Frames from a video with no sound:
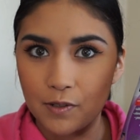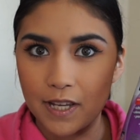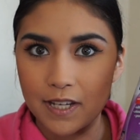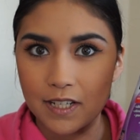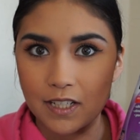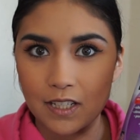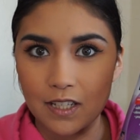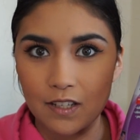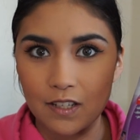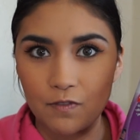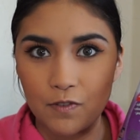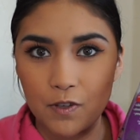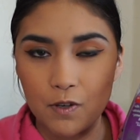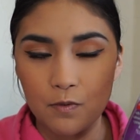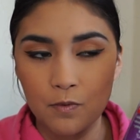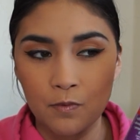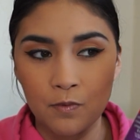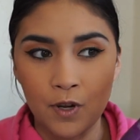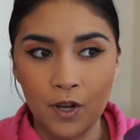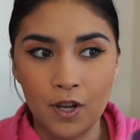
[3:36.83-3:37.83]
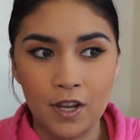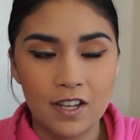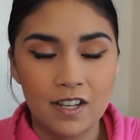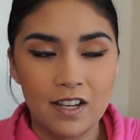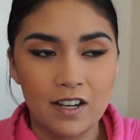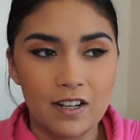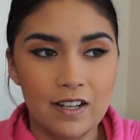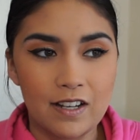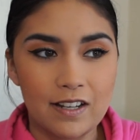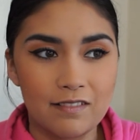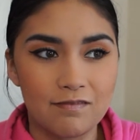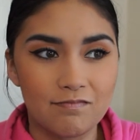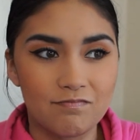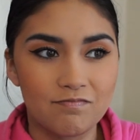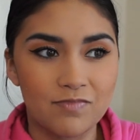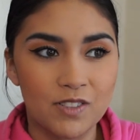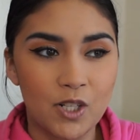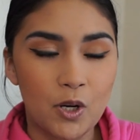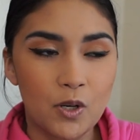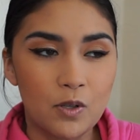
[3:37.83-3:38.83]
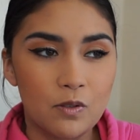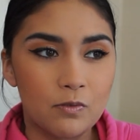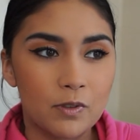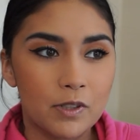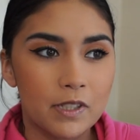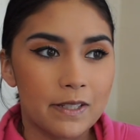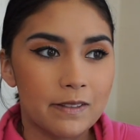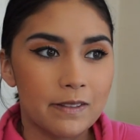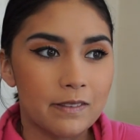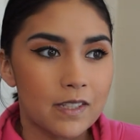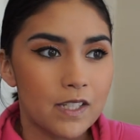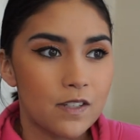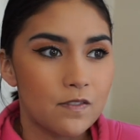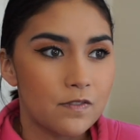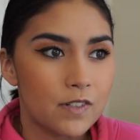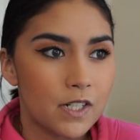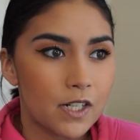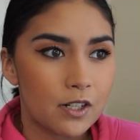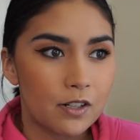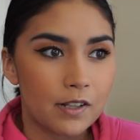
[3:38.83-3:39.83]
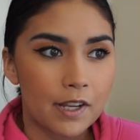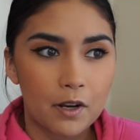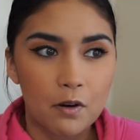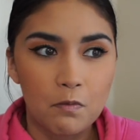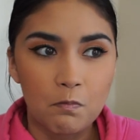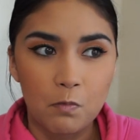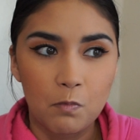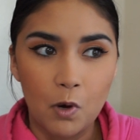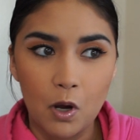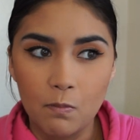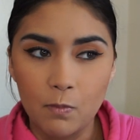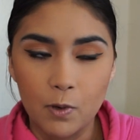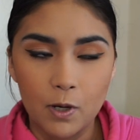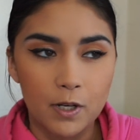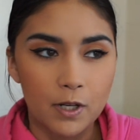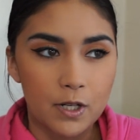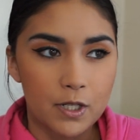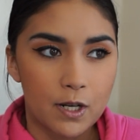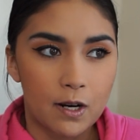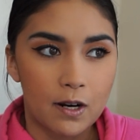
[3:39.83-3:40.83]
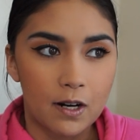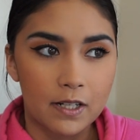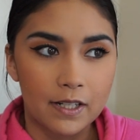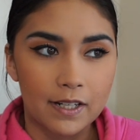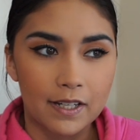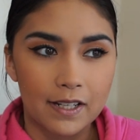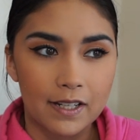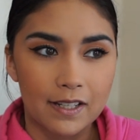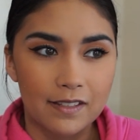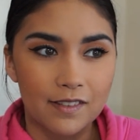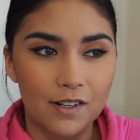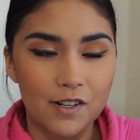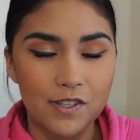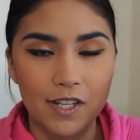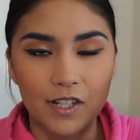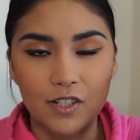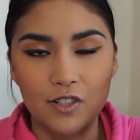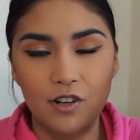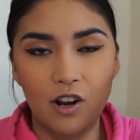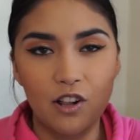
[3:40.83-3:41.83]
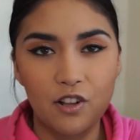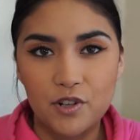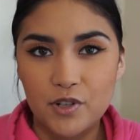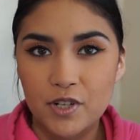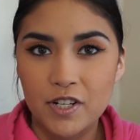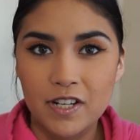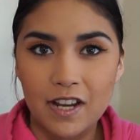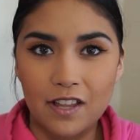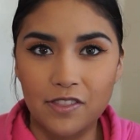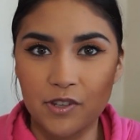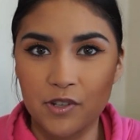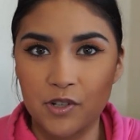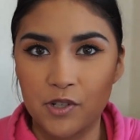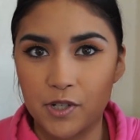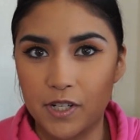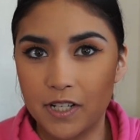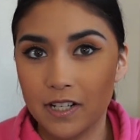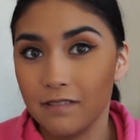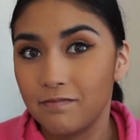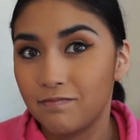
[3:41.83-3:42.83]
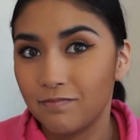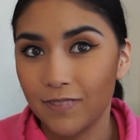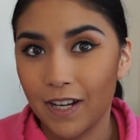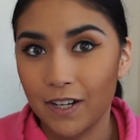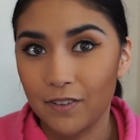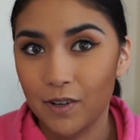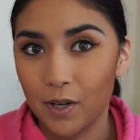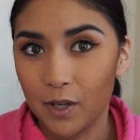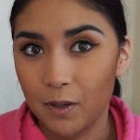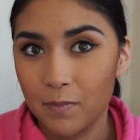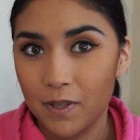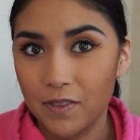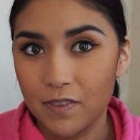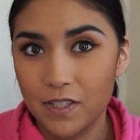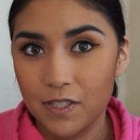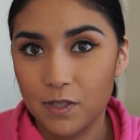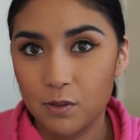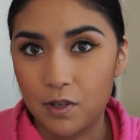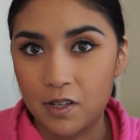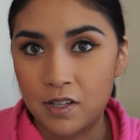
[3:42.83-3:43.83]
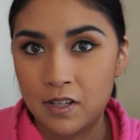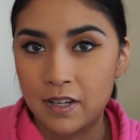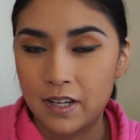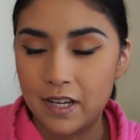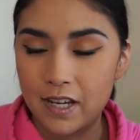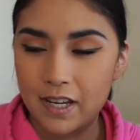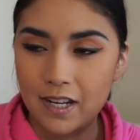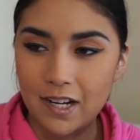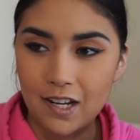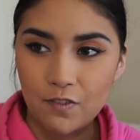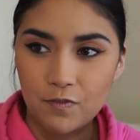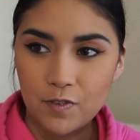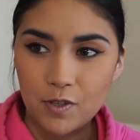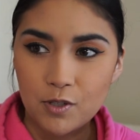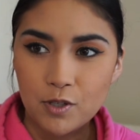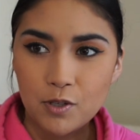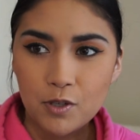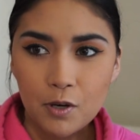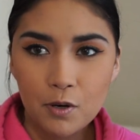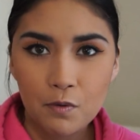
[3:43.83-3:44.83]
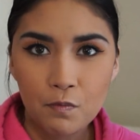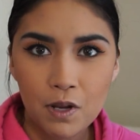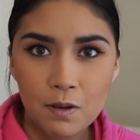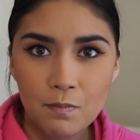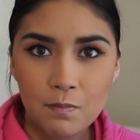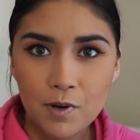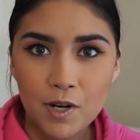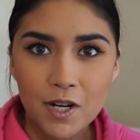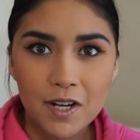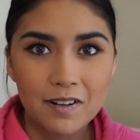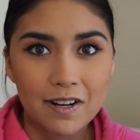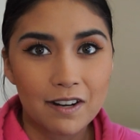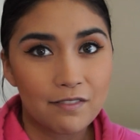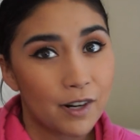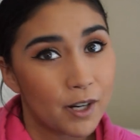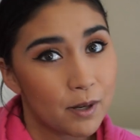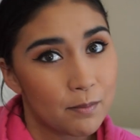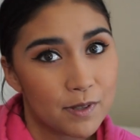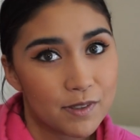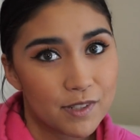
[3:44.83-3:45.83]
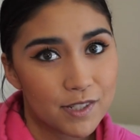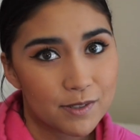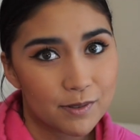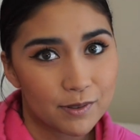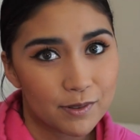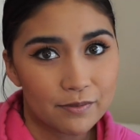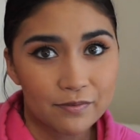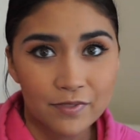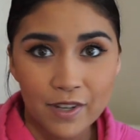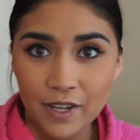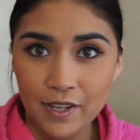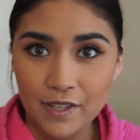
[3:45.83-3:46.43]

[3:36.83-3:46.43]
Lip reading: Like if you don't really live near like a Walmart or Target and there's like a Dollar Tree down the street, I recommend this one. And if you do go to Walmart, I recommend this one.